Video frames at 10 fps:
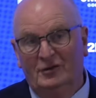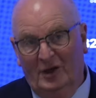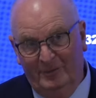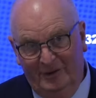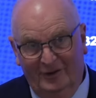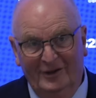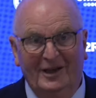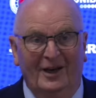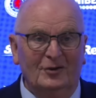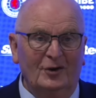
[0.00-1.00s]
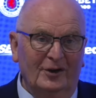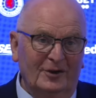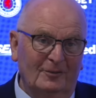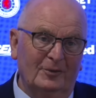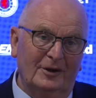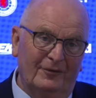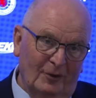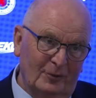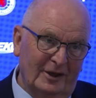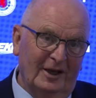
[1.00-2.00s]
Champions League gets you income. When you
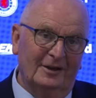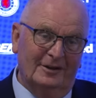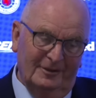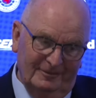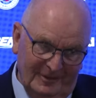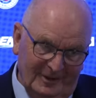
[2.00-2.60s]
fail to get it,